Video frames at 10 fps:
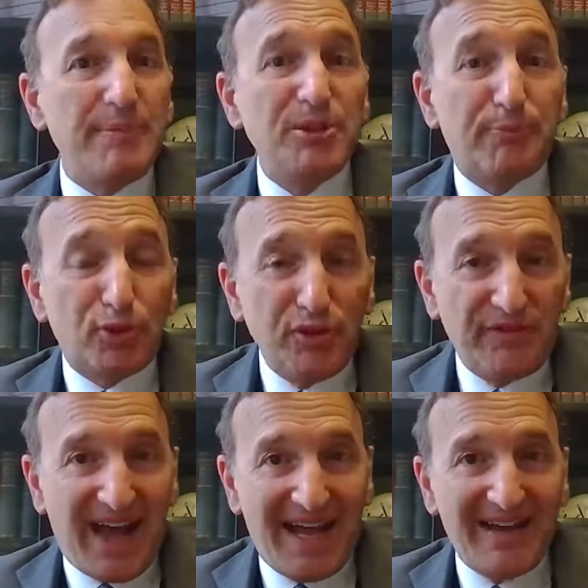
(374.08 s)
And I was able to
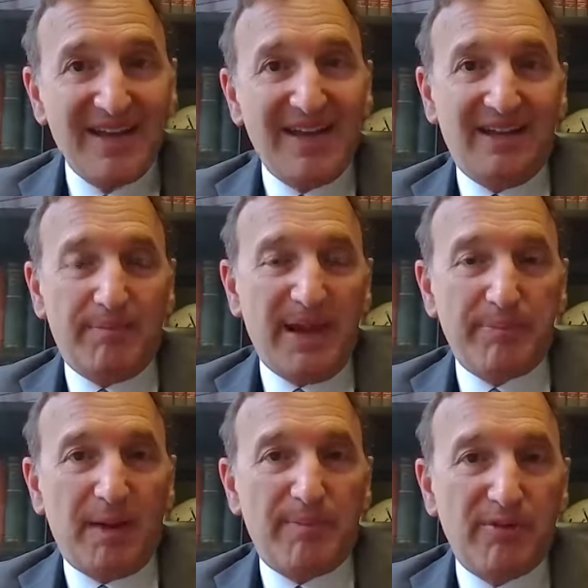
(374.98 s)
prove that in a
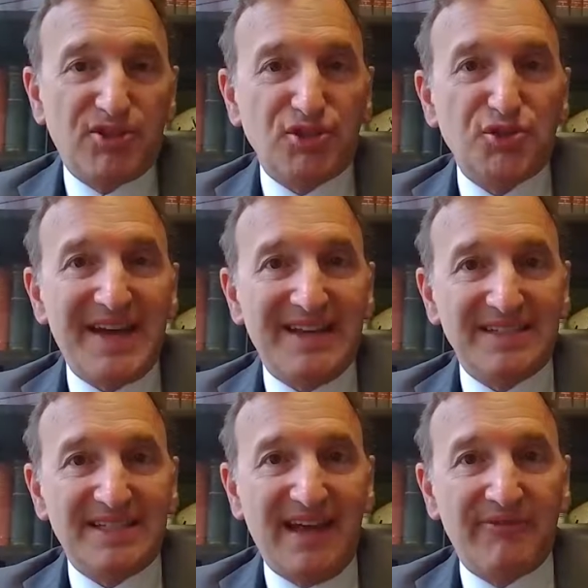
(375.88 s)
paper I published in
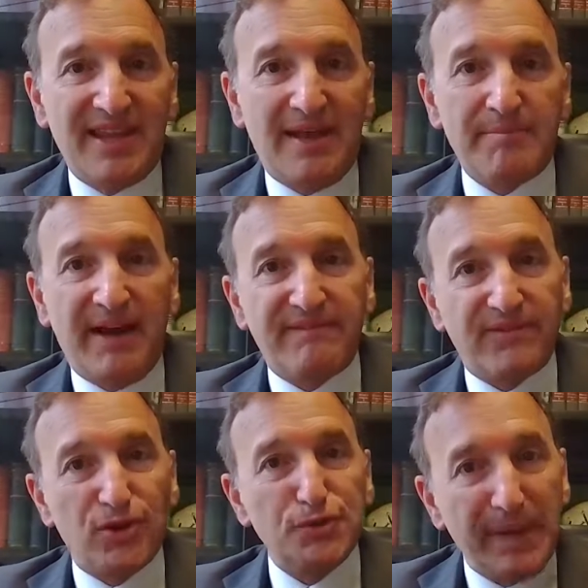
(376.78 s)
2007, that my
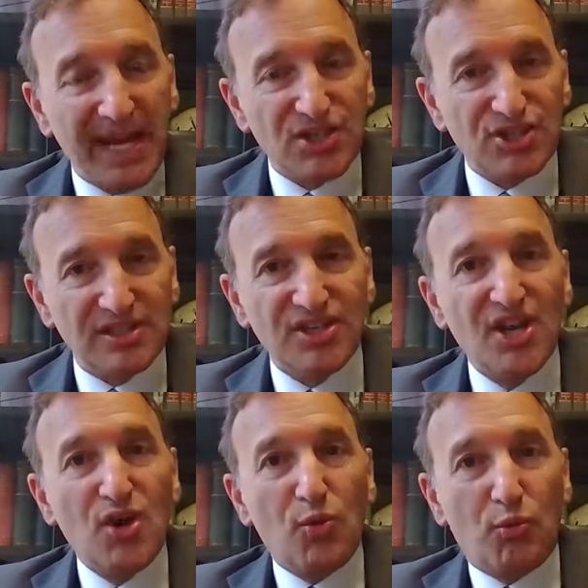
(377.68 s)
first
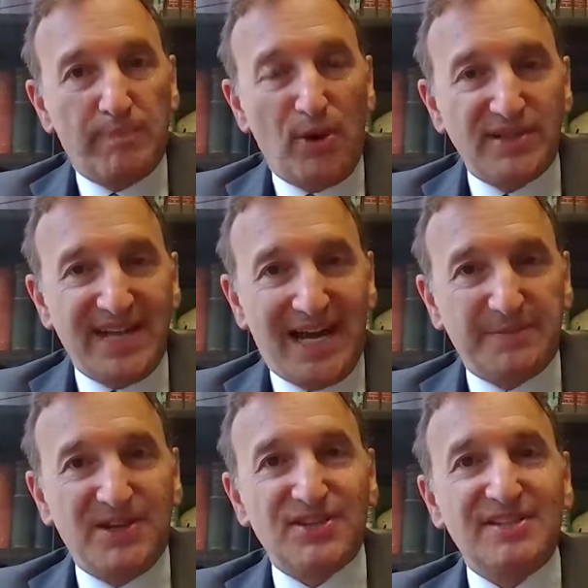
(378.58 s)
patients were
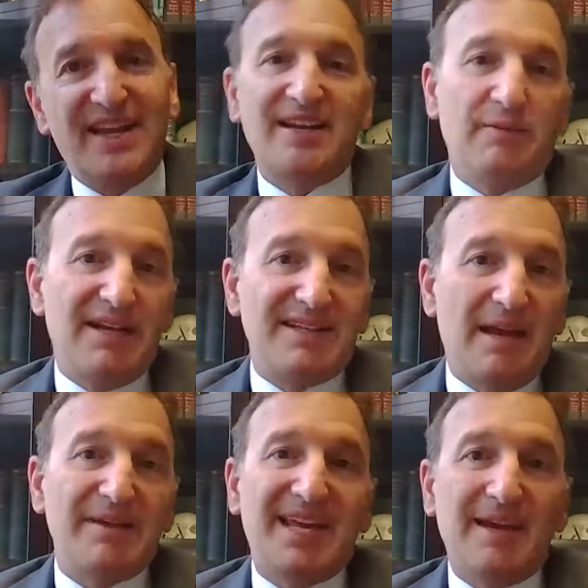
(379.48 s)
Botox patients.
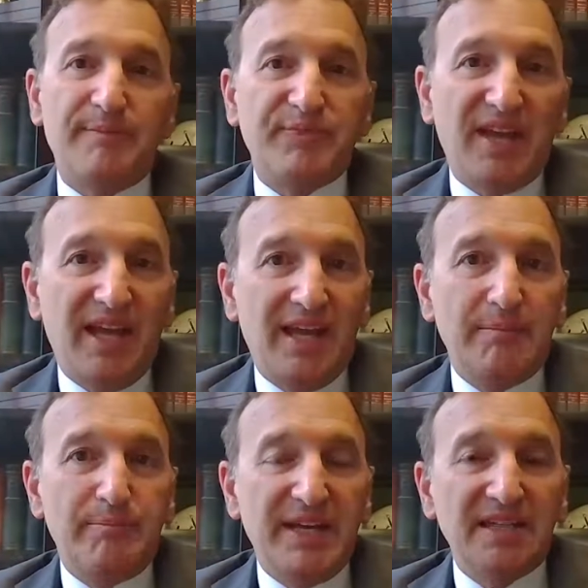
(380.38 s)
Anyways, I became
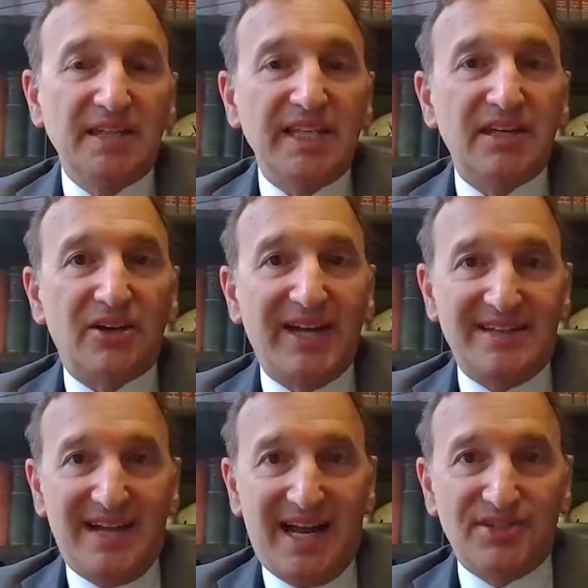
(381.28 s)
a big leader
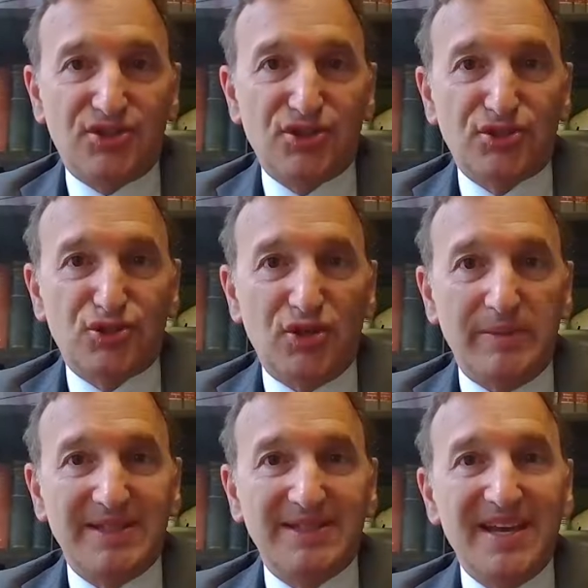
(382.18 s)
in non-surgical
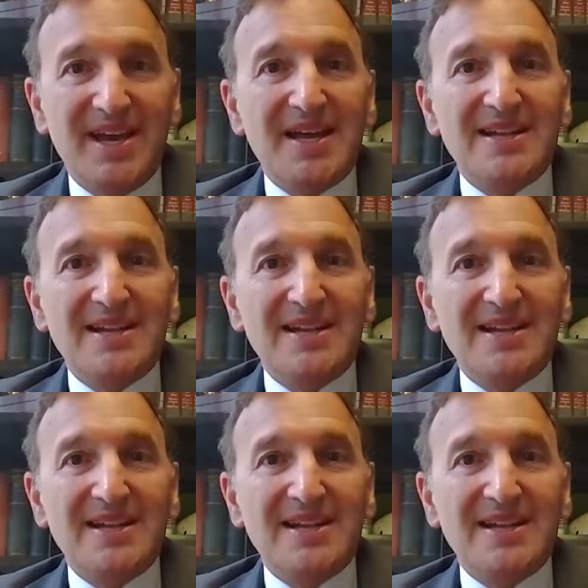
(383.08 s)
treatments.